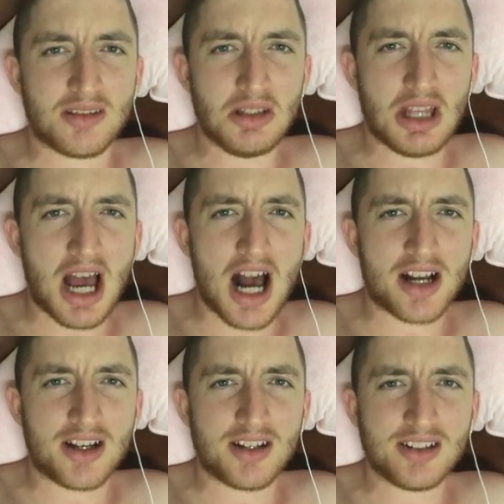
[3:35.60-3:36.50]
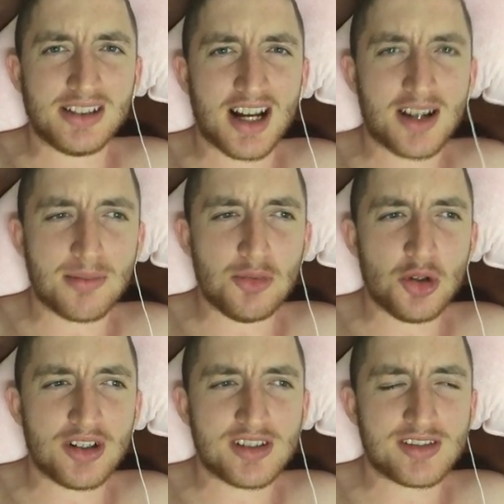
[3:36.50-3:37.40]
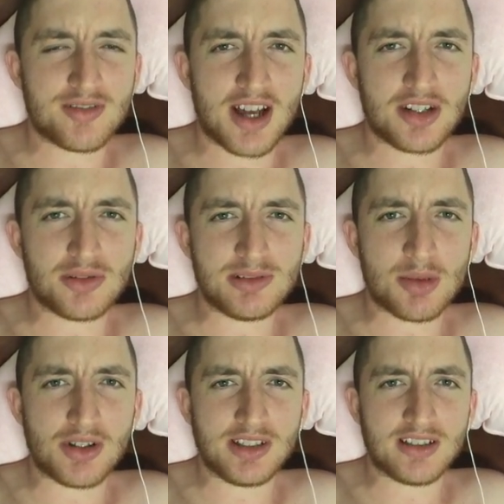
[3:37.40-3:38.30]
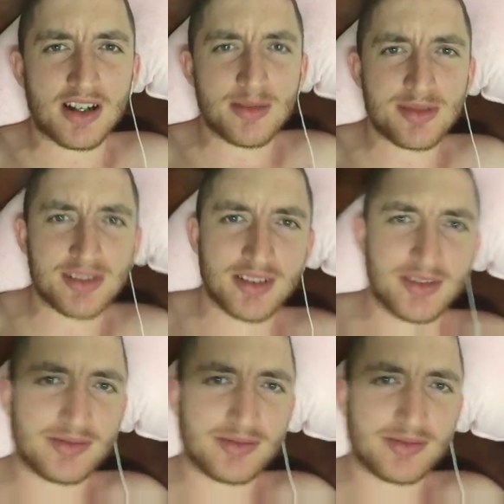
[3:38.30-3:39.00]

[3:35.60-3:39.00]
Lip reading: Yuck mucus factory body types.